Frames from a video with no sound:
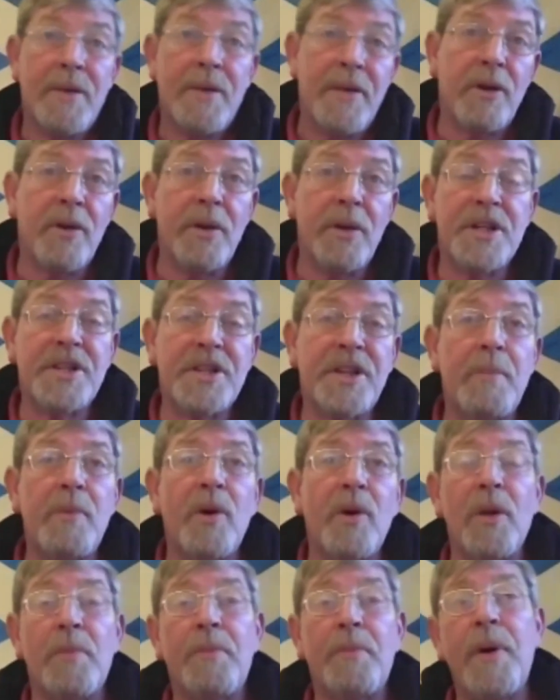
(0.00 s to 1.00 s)
But they're going to
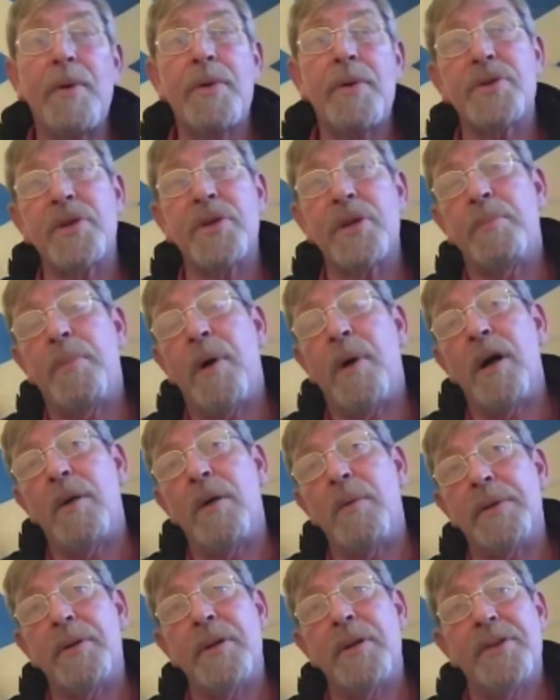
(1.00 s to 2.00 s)
strip all the powers out of
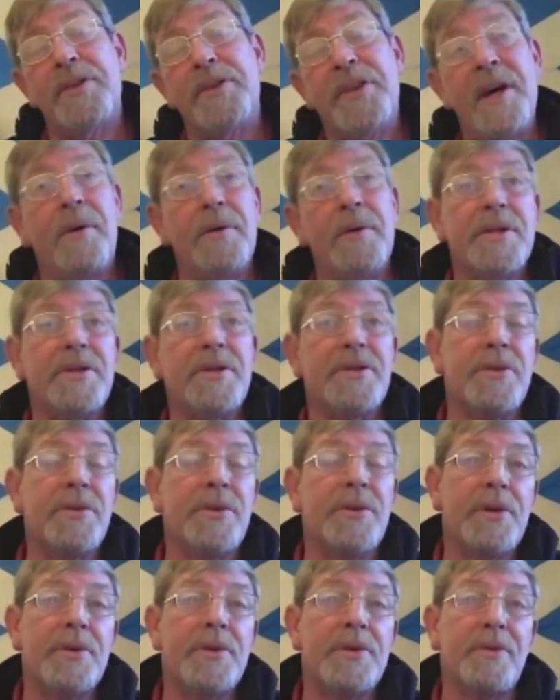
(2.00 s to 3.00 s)
Parliament like the Celtics in
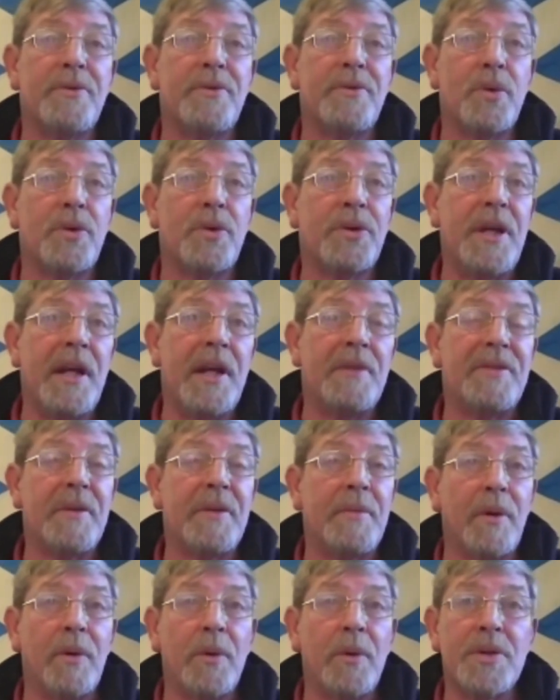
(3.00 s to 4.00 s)
2014
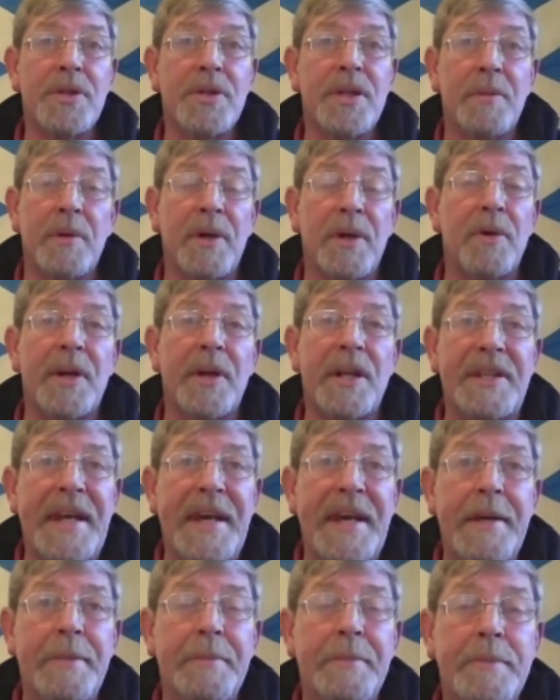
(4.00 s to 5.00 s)
after we lost, they were going to
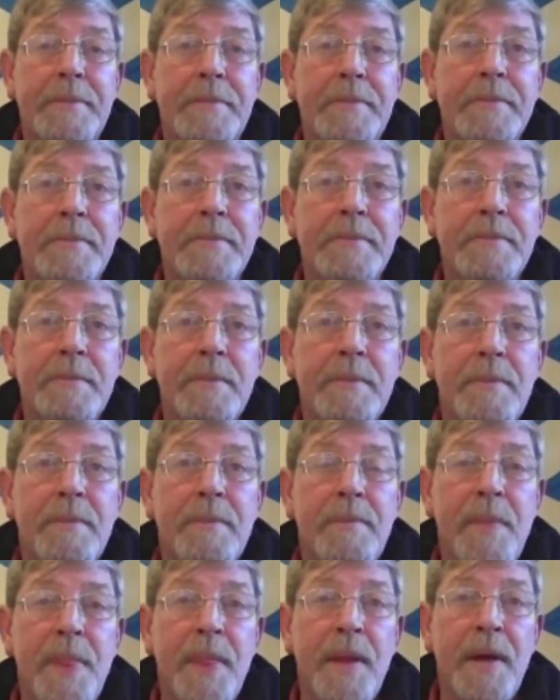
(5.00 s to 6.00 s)
die.
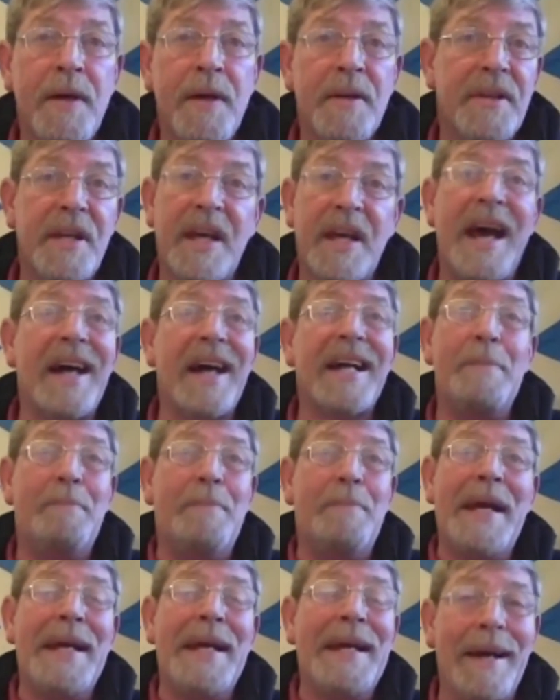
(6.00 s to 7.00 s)
They
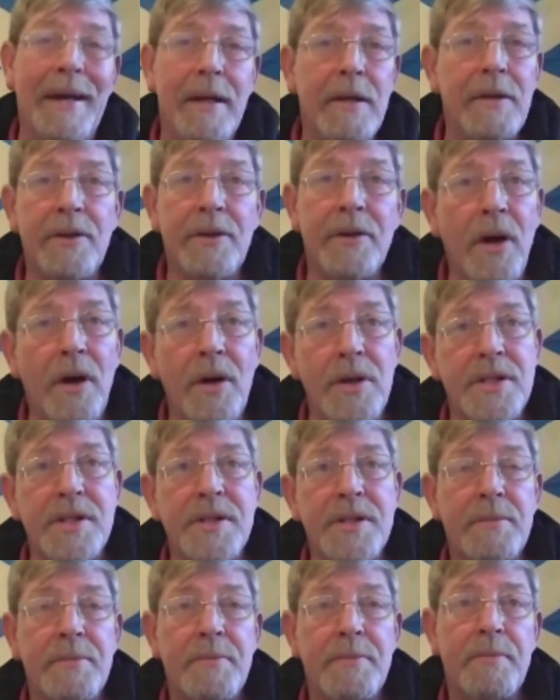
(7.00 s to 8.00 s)
can't ban it, us.
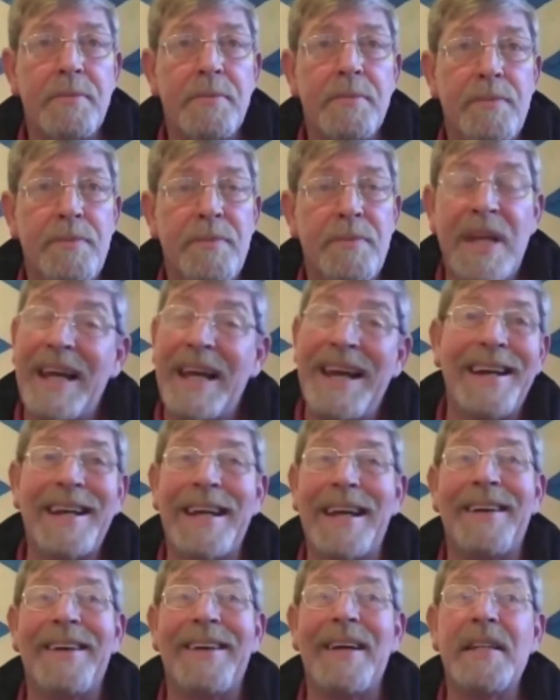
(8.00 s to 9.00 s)
They
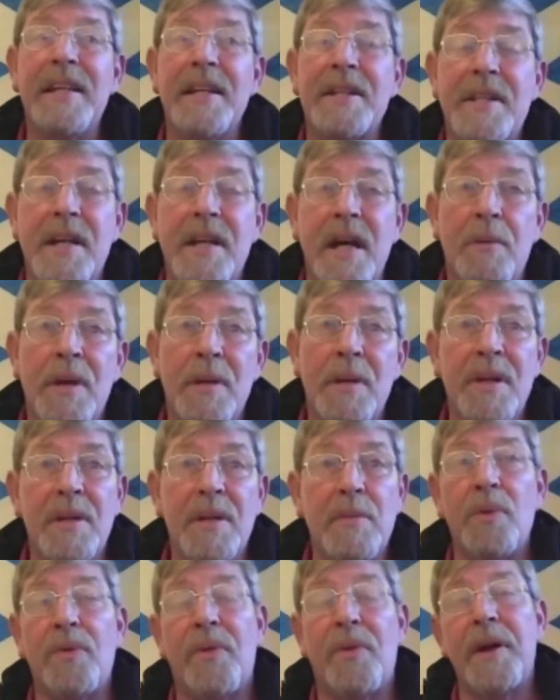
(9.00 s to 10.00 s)
can't get rid of us that way, but
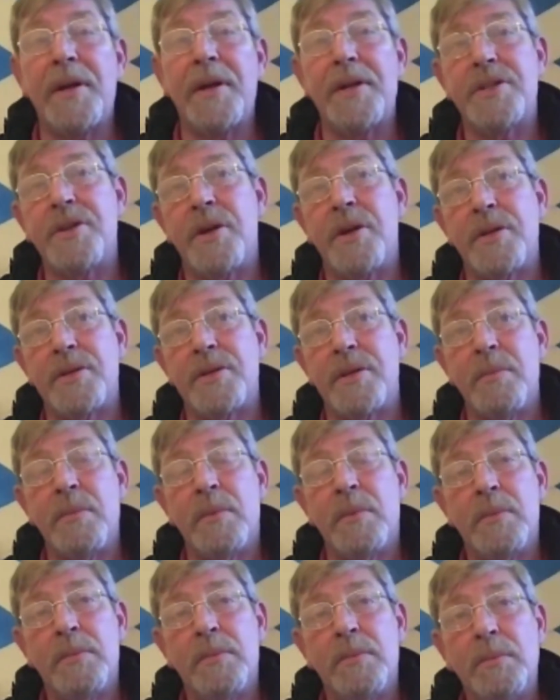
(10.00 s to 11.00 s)
they won't try and shut us up.